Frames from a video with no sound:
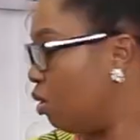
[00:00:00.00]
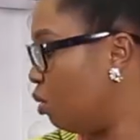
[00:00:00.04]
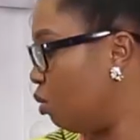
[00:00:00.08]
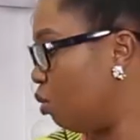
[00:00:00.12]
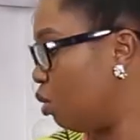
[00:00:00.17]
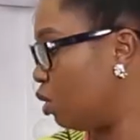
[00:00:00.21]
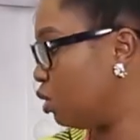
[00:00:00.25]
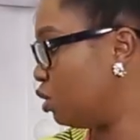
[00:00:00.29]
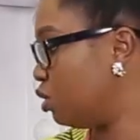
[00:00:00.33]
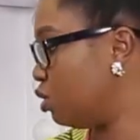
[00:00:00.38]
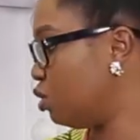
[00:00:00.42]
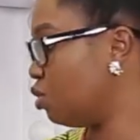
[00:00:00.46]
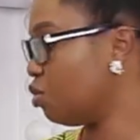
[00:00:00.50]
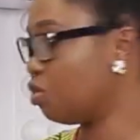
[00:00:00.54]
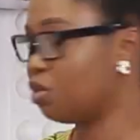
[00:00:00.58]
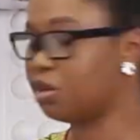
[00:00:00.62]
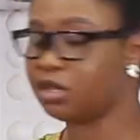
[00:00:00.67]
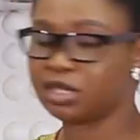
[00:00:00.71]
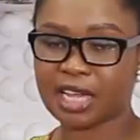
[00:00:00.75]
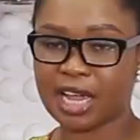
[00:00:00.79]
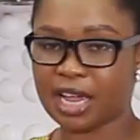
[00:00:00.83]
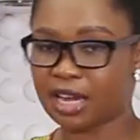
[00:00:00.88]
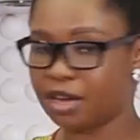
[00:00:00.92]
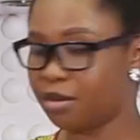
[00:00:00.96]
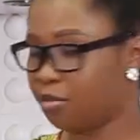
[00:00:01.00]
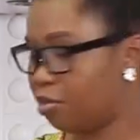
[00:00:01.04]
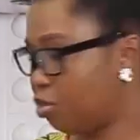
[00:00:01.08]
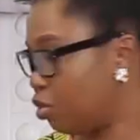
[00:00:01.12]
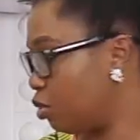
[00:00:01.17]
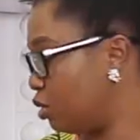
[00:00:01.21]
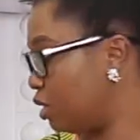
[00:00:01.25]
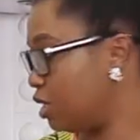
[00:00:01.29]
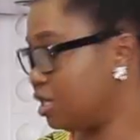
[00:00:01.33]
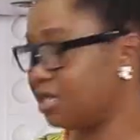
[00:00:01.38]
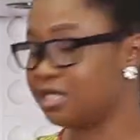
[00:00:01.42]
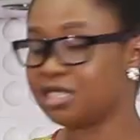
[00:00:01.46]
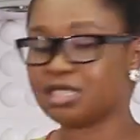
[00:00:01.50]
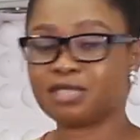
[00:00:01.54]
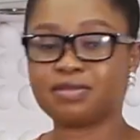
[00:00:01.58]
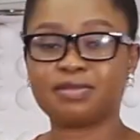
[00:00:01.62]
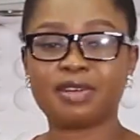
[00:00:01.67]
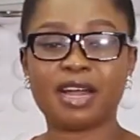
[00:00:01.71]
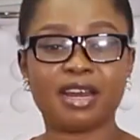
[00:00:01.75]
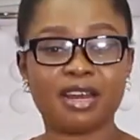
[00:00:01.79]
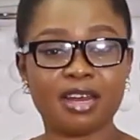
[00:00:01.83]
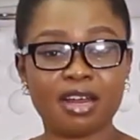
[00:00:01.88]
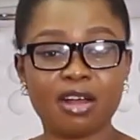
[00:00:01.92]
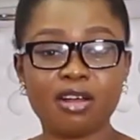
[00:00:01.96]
what you want. Any protein is fine,